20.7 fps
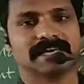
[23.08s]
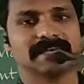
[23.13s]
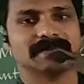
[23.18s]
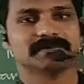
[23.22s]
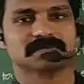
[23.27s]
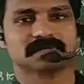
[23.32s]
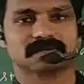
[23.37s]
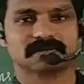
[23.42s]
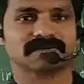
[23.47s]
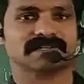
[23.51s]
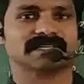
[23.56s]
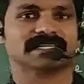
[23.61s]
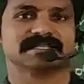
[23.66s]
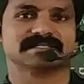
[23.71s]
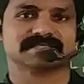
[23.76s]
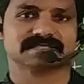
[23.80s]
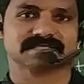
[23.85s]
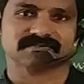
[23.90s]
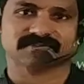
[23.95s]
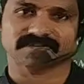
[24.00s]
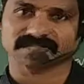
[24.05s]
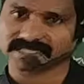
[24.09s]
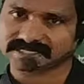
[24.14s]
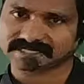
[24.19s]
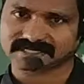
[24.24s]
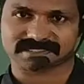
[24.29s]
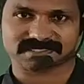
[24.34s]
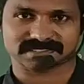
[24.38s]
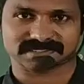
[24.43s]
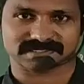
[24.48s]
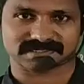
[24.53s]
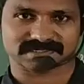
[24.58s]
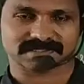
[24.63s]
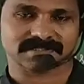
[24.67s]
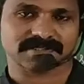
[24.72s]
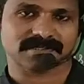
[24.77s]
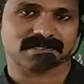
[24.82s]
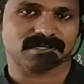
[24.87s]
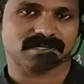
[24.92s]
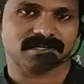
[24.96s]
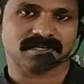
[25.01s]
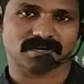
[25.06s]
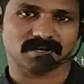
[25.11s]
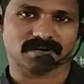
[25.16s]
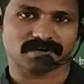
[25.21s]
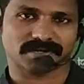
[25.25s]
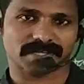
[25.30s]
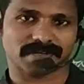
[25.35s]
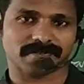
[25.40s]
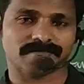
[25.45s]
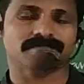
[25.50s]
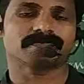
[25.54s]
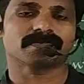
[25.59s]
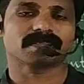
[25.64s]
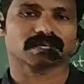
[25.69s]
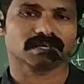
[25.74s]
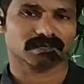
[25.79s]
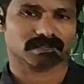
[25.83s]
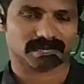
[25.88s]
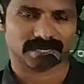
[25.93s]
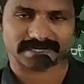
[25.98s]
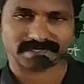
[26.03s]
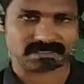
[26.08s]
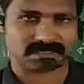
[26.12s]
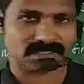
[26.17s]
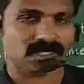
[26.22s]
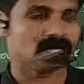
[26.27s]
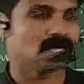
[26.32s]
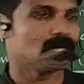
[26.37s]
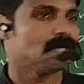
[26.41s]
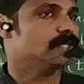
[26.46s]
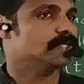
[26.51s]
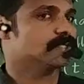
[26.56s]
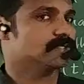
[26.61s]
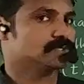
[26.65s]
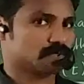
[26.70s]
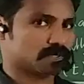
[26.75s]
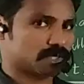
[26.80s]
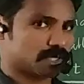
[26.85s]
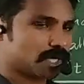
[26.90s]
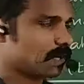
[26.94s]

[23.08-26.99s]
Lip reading: types of cases we discussed. Okay. Right. So